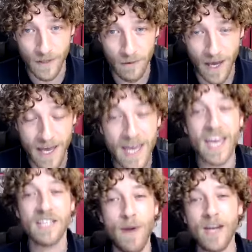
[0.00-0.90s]
Okay.
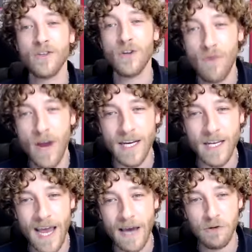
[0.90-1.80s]
It's better to have written
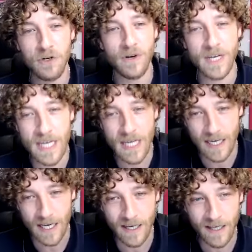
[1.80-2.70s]
it down and not
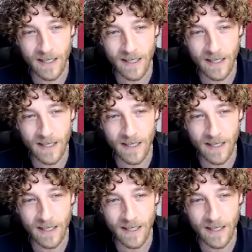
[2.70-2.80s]
need it.